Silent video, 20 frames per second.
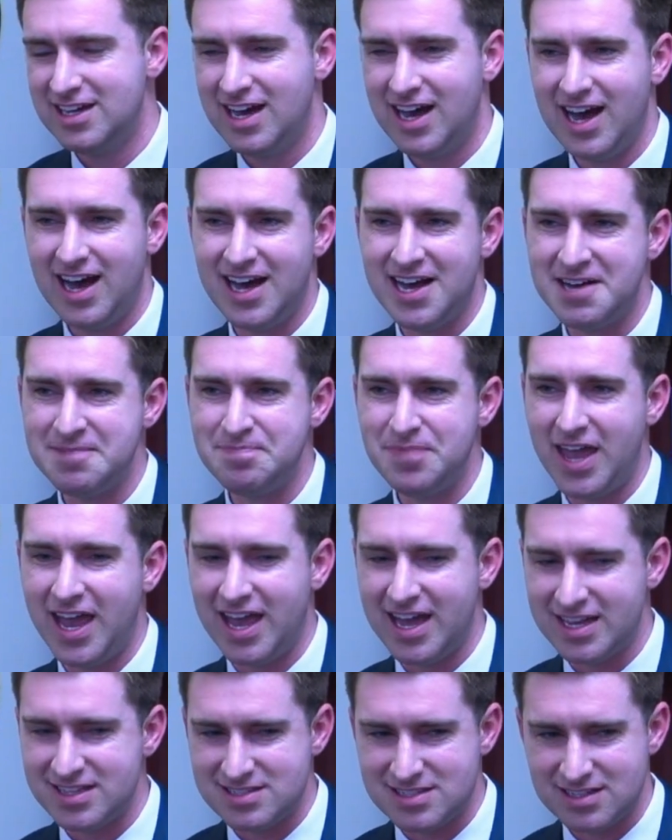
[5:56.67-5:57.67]

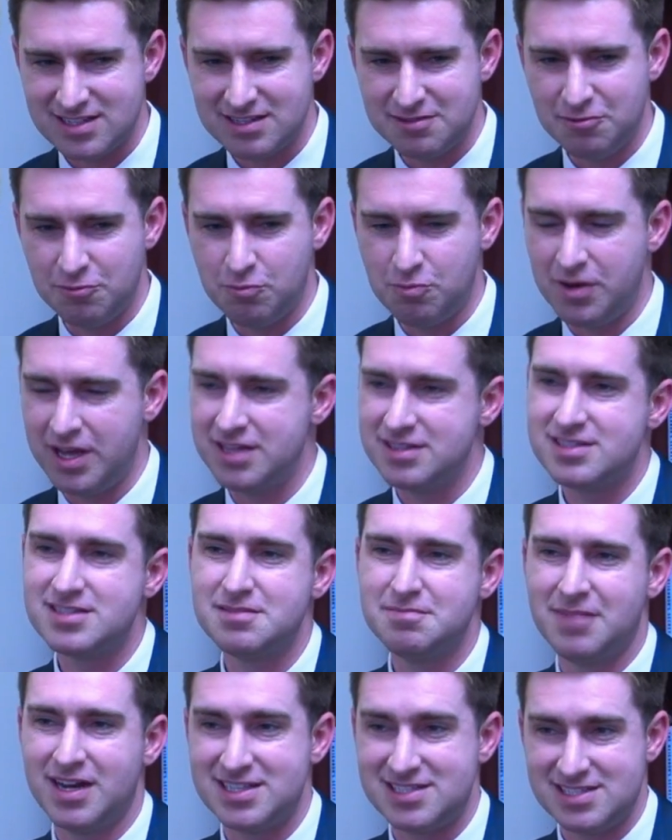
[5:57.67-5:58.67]
and
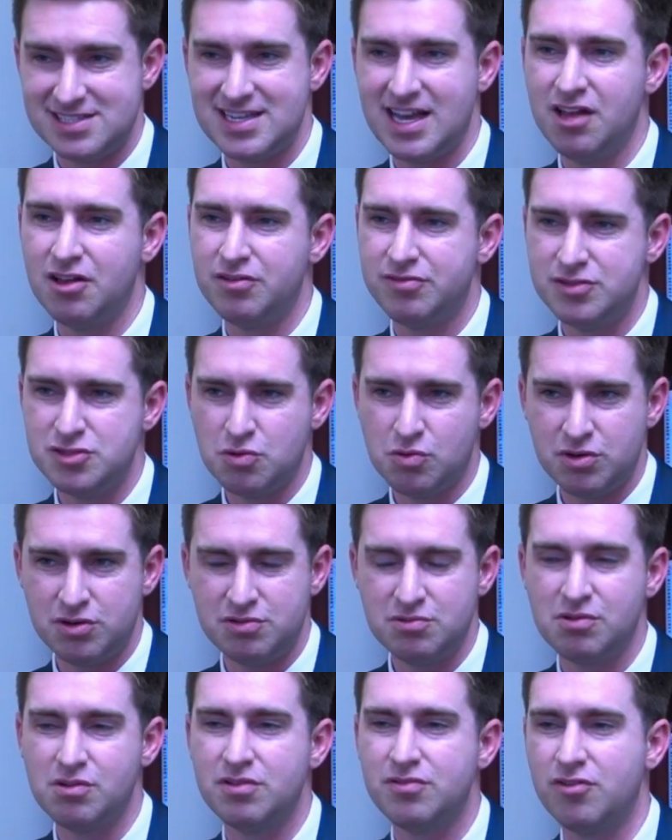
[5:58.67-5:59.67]
went myself door to
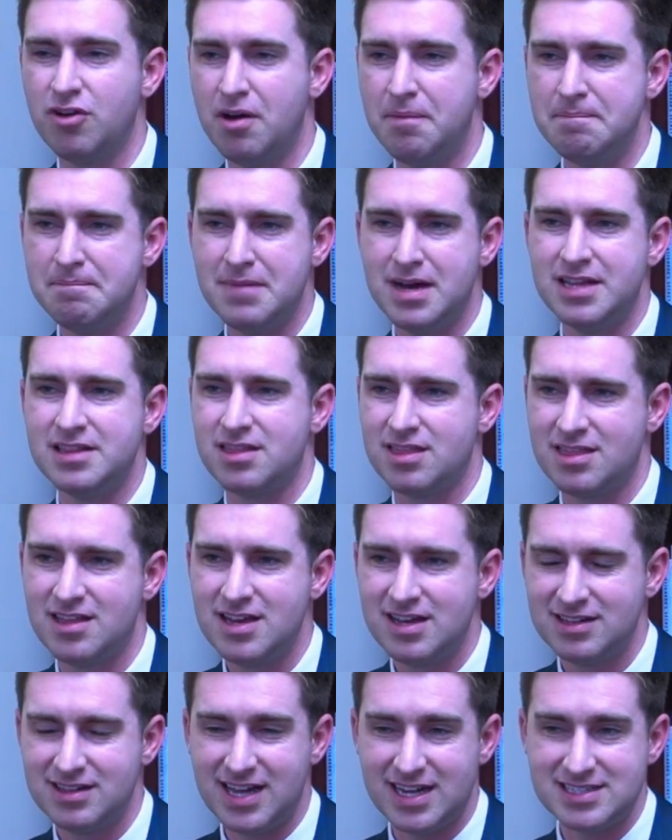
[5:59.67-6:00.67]
door for a month
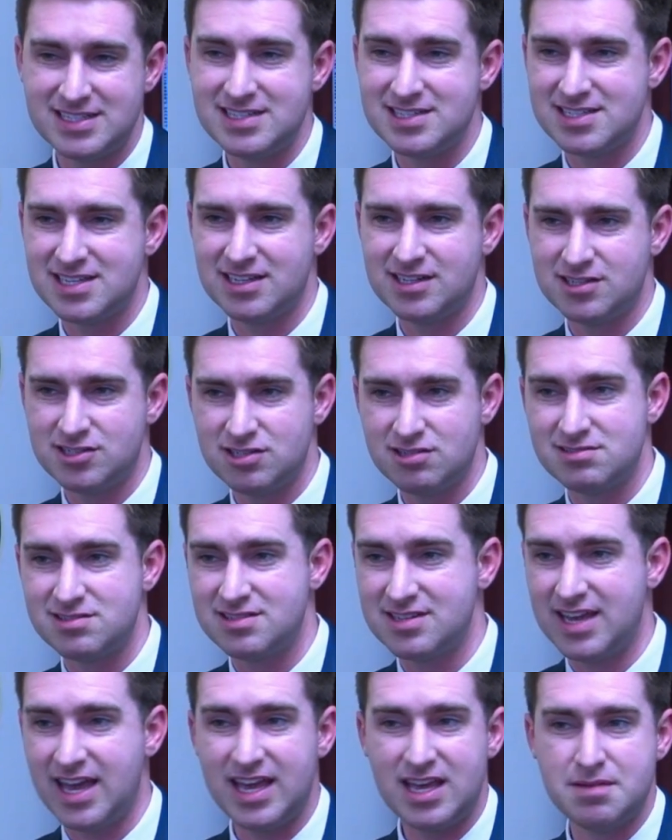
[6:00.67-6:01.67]
collecting signatures
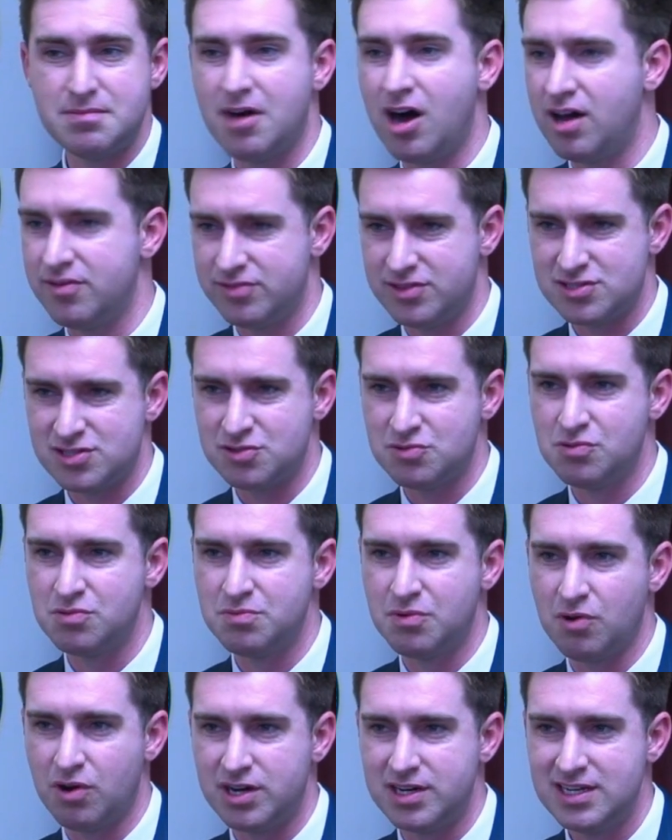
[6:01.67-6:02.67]
to get him off the school
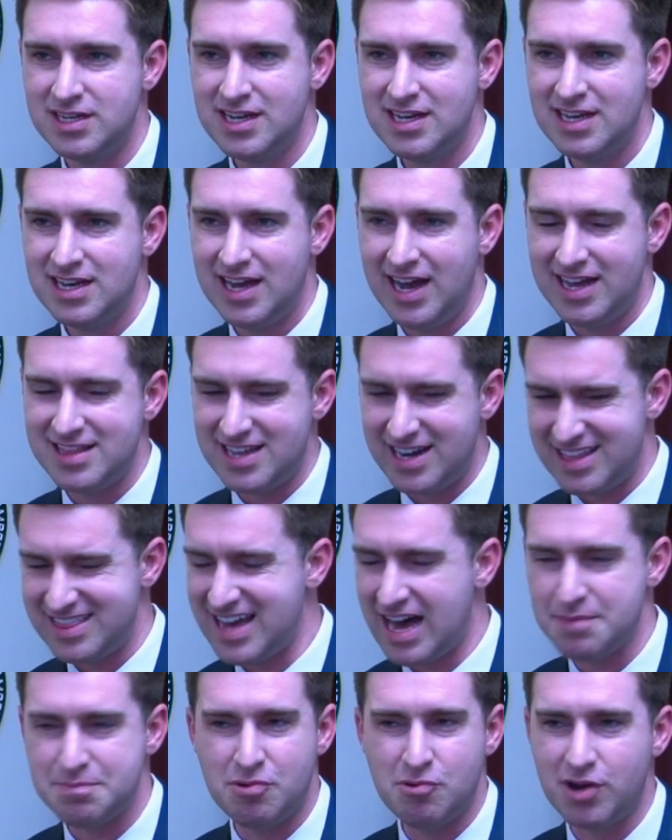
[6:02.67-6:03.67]
board. And then at
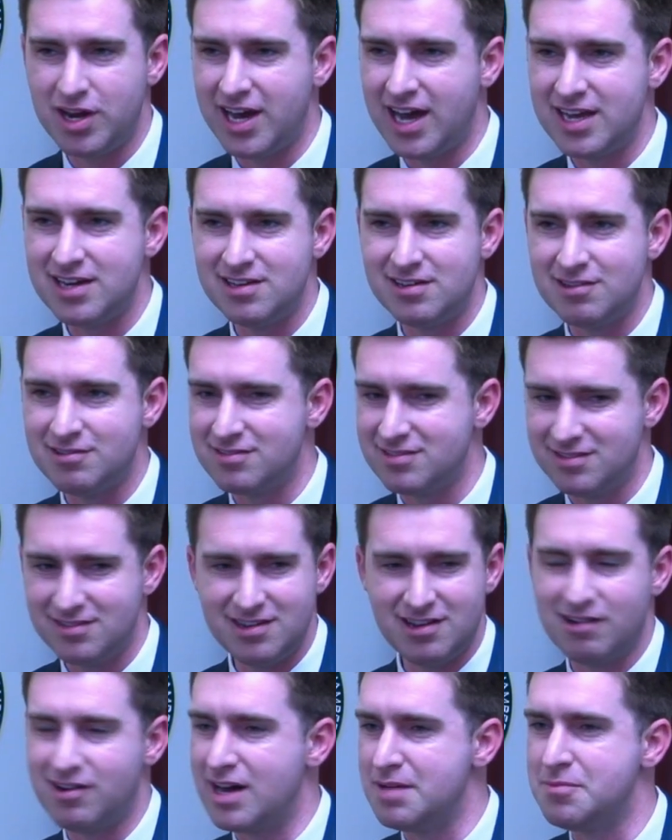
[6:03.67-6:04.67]
that point I knew,
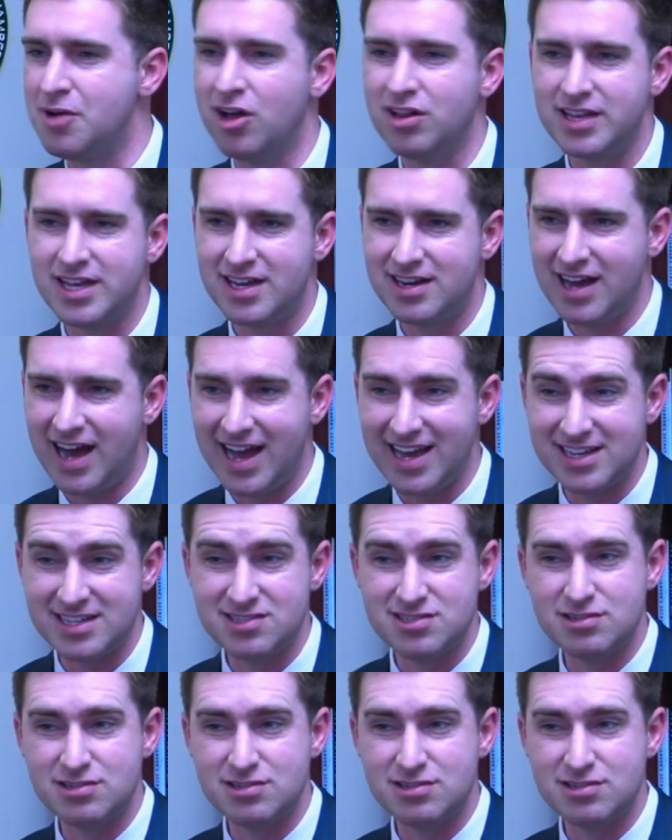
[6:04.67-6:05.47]
no, I'm all in. I can